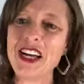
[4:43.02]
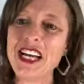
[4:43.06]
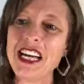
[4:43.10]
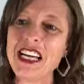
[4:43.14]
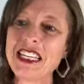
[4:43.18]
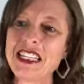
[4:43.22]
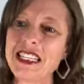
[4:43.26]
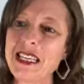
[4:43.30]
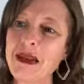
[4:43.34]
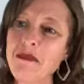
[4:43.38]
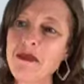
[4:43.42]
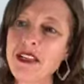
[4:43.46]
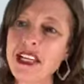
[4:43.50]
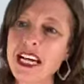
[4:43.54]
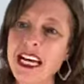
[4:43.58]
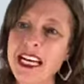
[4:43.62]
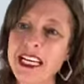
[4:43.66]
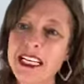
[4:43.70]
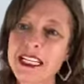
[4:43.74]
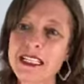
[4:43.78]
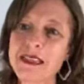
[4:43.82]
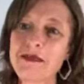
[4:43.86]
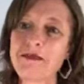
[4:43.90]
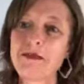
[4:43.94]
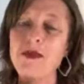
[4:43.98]
Some
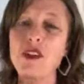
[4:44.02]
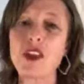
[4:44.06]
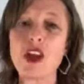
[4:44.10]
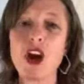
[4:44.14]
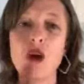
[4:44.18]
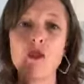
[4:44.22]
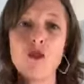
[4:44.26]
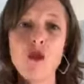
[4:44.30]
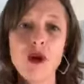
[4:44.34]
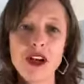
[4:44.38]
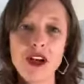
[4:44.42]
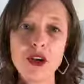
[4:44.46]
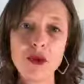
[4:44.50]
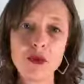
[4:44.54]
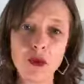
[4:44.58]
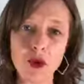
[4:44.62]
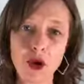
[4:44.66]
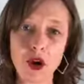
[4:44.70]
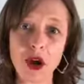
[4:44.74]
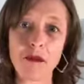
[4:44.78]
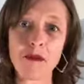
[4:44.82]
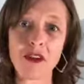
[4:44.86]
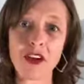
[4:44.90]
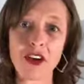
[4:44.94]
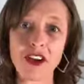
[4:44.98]
days I wonder what
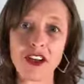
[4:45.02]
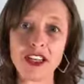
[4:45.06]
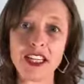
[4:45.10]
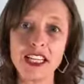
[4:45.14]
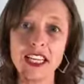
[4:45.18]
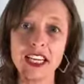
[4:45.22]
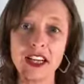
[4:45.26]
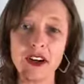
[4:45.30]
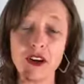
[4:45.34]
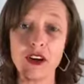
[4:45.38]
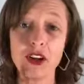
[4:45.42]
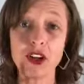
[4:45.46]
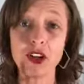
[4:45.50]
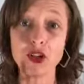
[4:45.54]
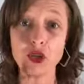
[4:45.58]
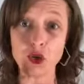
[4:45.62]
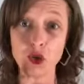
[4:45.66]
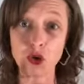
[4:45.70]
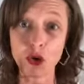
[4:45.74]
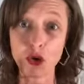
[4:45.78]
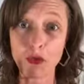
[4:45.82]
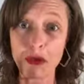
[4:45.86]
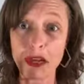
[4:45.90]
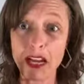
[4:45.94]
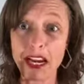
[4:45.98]
I'm going to get on and
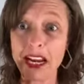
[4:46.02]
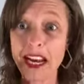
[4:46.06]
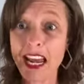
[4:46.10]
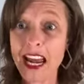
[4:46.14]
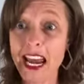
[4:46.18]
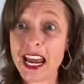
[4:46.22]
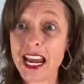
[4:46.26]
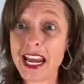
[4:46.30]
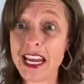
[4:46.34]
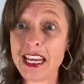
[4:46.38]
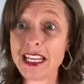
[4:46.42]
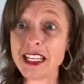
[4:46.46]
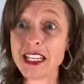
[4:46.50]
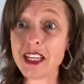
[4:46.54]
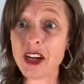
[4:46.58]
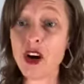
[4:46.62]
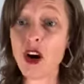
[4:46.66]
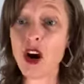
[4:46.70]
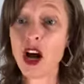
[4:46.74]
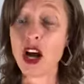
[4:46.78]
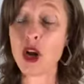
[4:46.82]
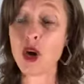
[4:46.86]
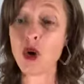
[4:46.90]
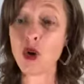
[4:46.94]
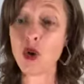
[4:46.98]
talk about. And
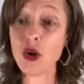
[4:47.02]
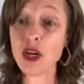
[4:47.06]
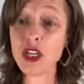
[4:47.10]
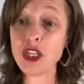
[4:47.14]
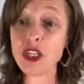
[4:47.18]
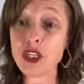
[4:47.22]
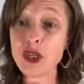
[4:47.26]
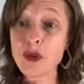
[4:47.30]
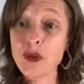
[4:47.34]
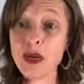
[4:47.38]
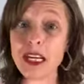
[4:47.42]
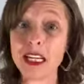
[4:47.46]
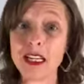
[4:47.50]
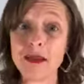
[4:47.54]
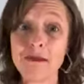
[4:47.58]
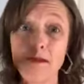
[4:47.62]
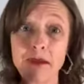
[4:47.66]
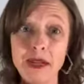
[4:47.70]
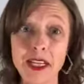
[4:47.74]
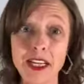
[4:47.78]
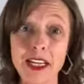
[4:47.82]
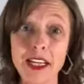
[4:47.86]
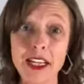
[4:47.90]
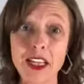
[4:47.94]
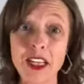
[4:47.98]
I always do a
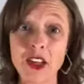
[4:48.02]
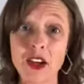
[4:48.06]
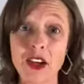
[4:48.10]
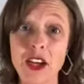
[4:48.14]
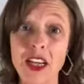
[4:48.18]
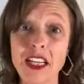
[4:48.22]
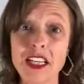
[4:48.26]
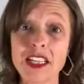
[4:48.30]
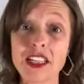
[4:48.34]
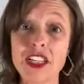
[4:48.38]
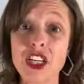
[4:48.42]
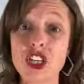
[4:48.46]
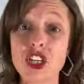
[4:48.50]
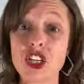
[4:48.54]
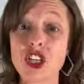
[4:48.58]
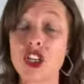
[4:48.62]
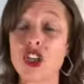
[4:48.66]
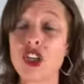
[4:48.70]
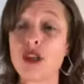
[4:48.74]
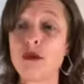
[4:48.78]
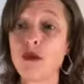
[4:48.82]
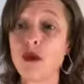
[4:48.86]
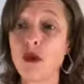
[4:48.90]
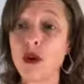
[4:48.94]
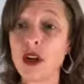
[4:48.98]
big learning session in
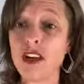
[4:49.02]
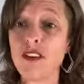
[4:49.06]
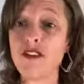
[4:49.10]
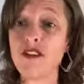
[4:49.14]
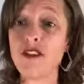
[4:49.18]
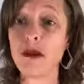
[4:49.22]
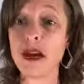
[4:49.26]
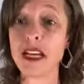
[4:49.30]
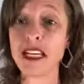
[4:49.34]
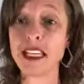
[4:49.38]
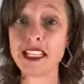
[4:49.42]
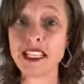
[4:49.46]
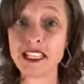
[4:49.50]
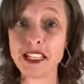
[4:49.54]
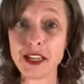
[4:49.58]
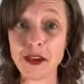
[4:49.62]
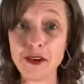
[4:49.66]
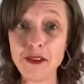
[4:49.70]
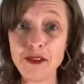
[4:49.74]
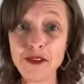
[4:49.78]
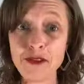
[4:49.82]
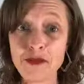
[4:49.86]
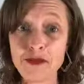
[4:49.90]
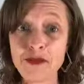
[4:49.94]
the morning for myself.